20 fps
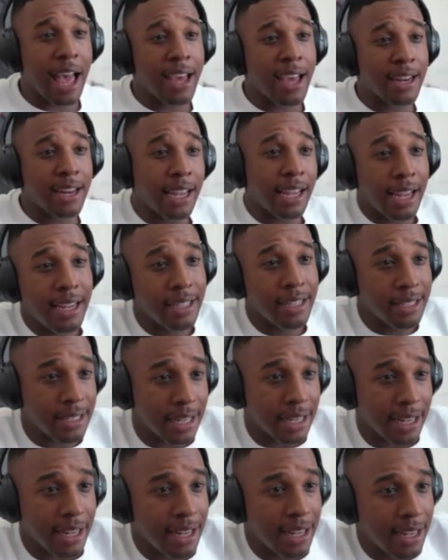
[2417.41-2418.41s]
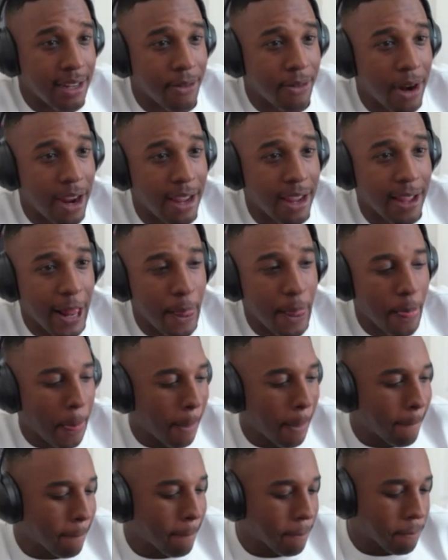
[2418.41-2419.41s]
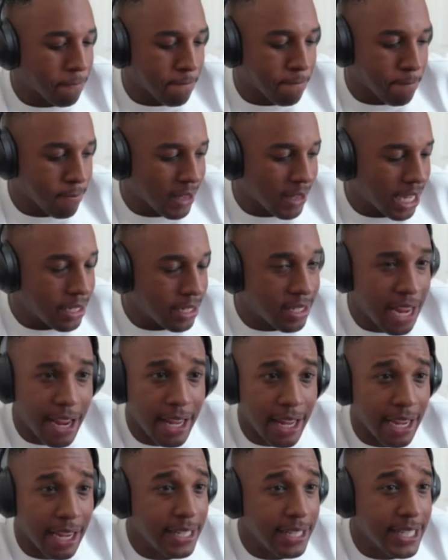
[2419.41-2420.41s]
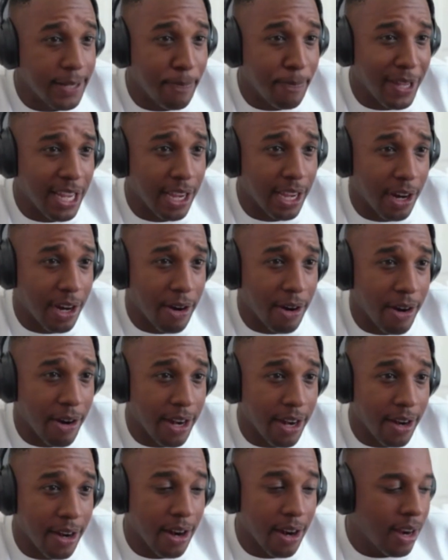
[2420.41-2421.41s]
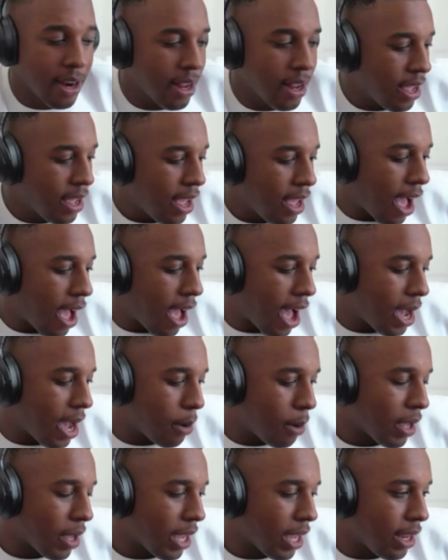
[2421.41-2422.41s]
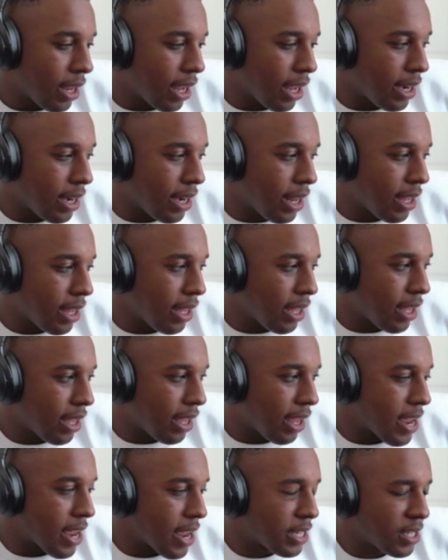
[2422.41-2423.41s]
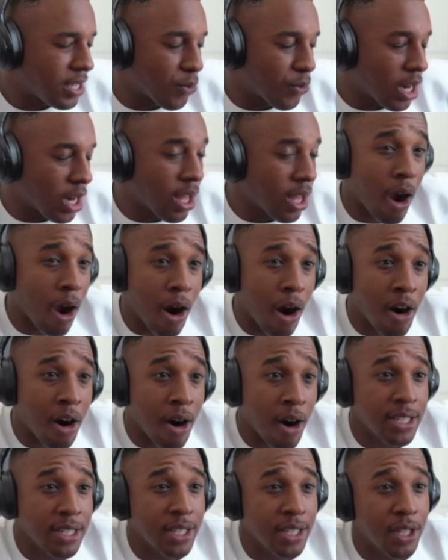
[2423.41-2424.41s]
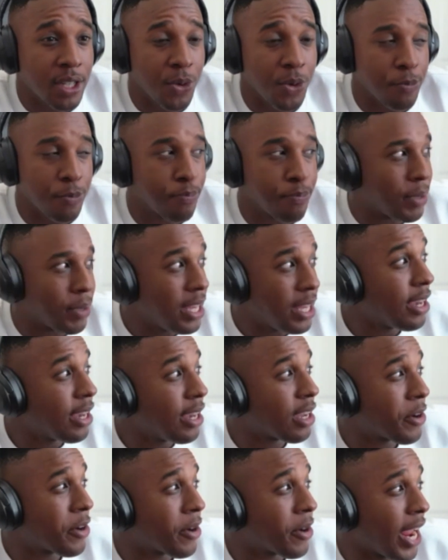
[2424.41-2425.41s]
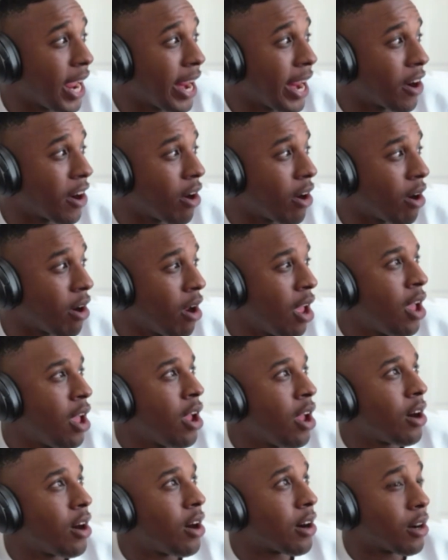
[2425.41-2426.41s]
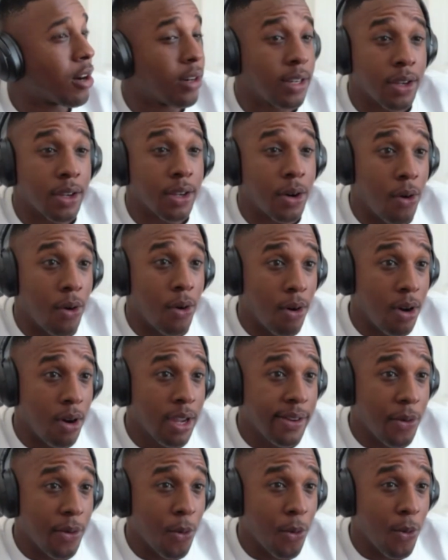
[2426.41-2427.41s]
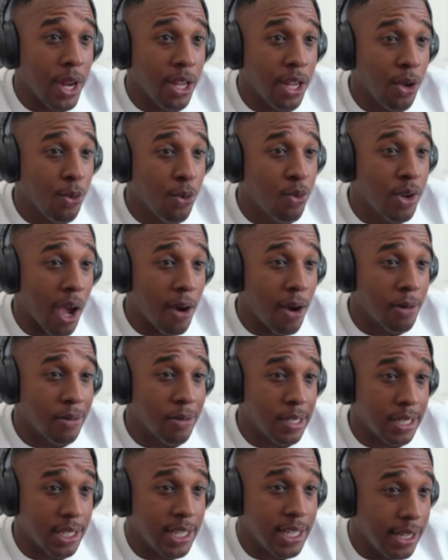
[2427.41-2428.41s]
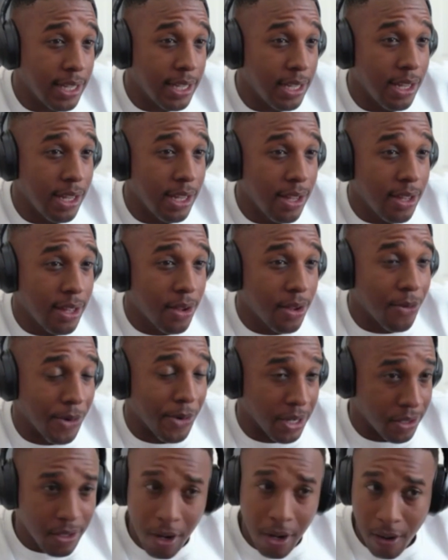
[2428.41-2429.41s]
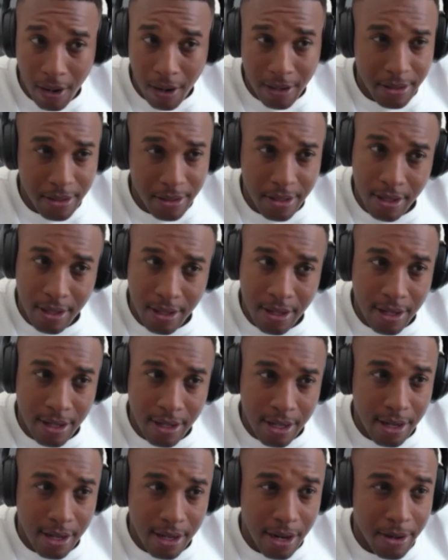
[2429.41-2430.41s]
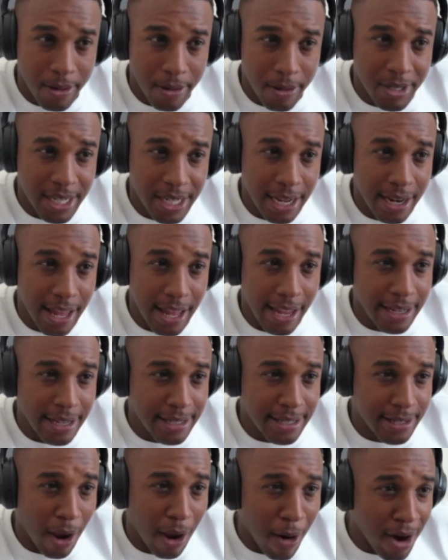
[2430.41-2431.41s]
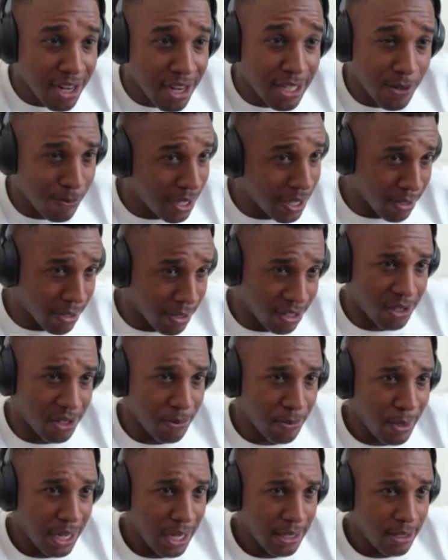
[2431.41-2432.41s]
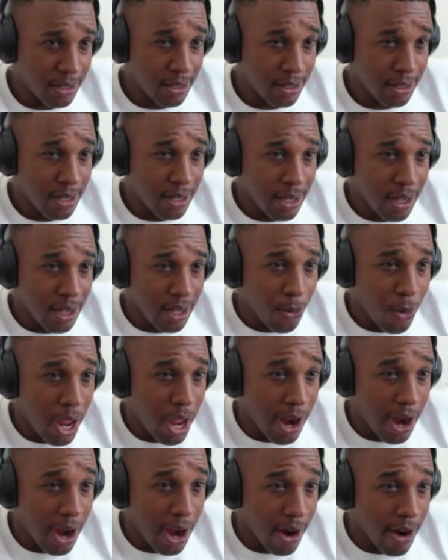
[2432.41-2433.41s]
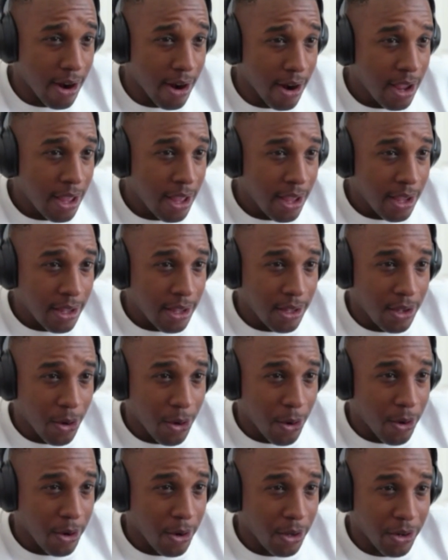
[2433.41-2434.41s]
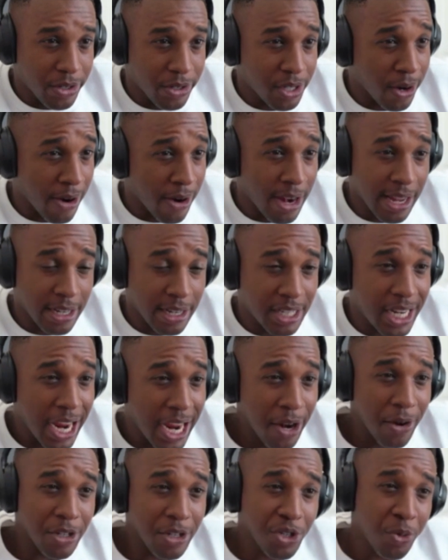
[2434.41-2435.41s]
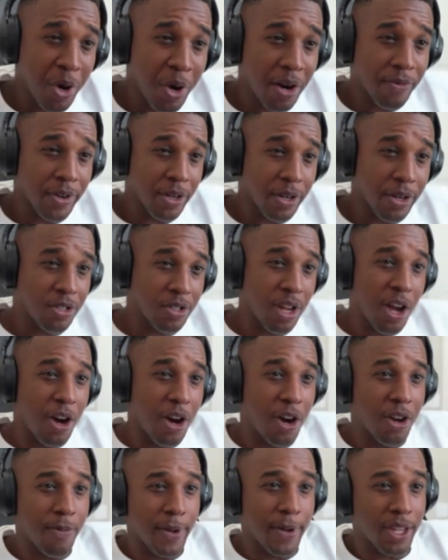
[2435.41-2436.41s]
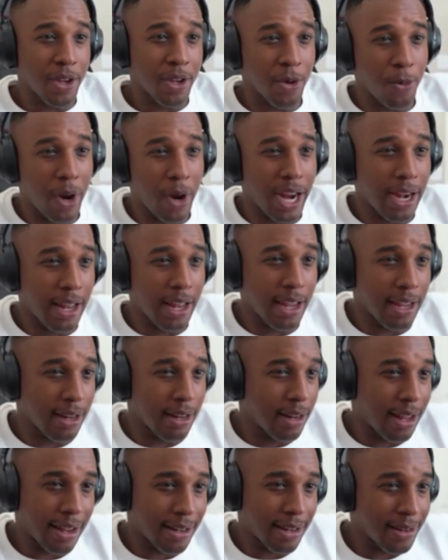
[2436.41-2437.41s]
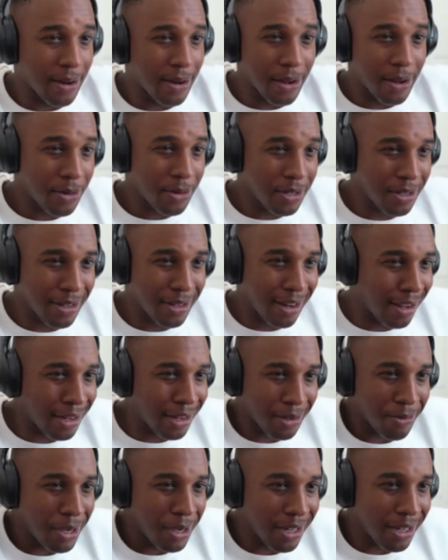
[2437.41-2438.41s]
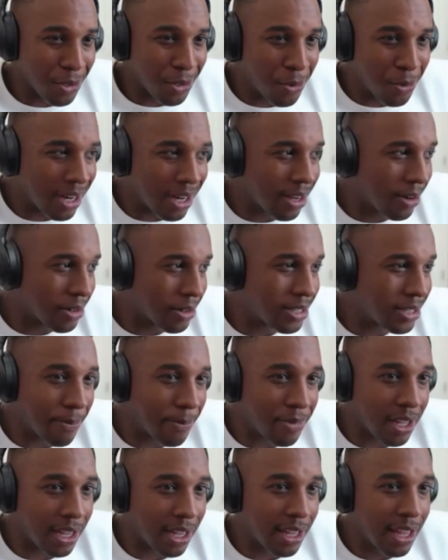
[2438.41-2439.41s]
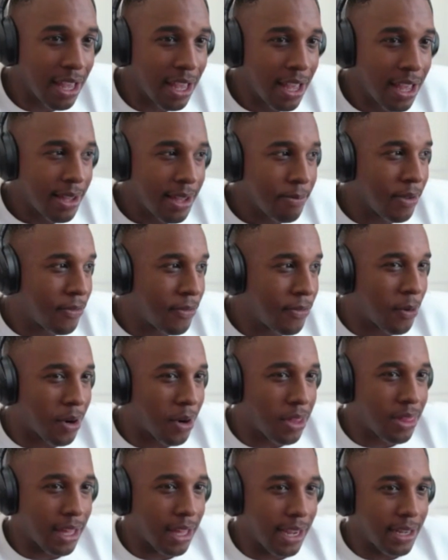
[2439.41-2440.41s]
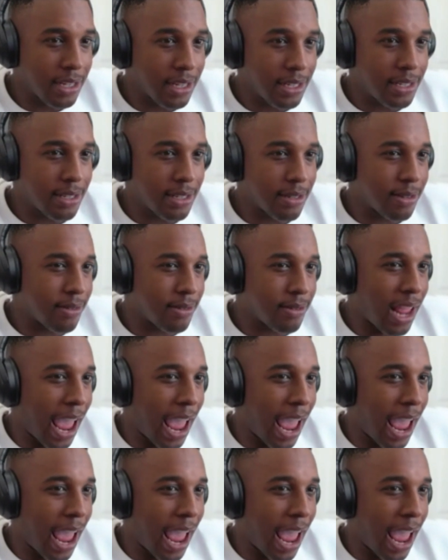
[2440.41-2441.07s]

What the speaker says: not easy, right? It's not easy being a creator, and it's really hard to be a creator early on when you don't see results. You know what I'm saying? Like it's hard to be Mr. Beast, where you're starting a channel at 12 years old, but you're waiting like till you're like what 20 or something before things